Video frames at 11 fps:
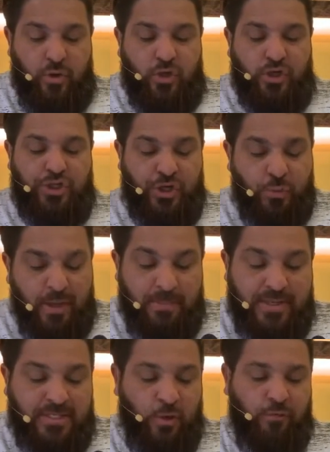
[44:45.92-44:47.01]
should we
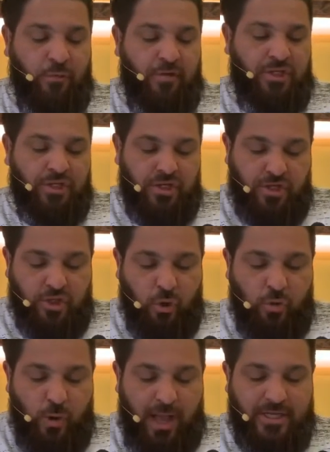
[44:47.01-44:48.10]
be so foolish
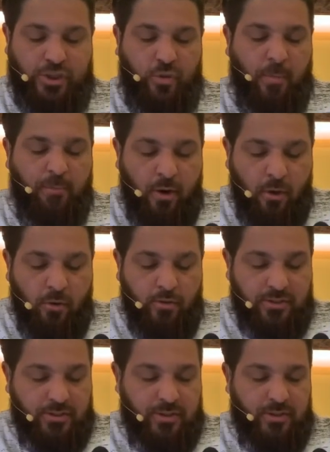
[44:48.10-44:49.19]
so as to
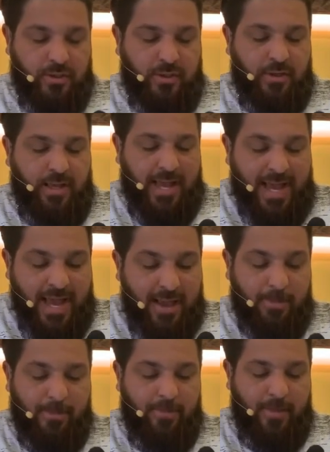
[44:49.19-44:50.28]
oppose
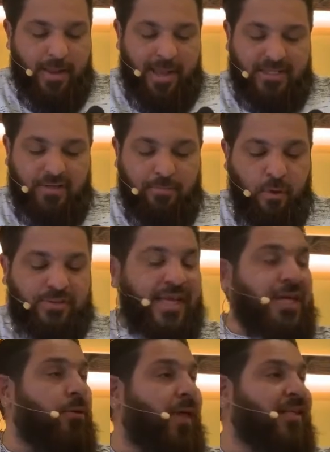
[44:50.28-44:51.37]
him and suppose that
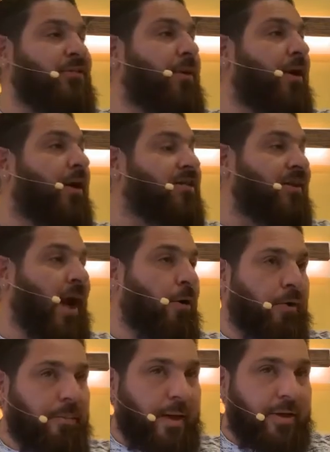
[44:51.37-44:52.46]
he will not spare us in our
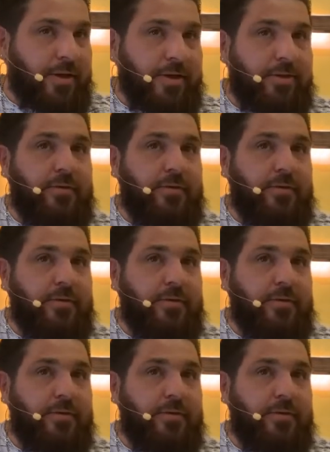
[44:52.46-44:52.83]
rebellion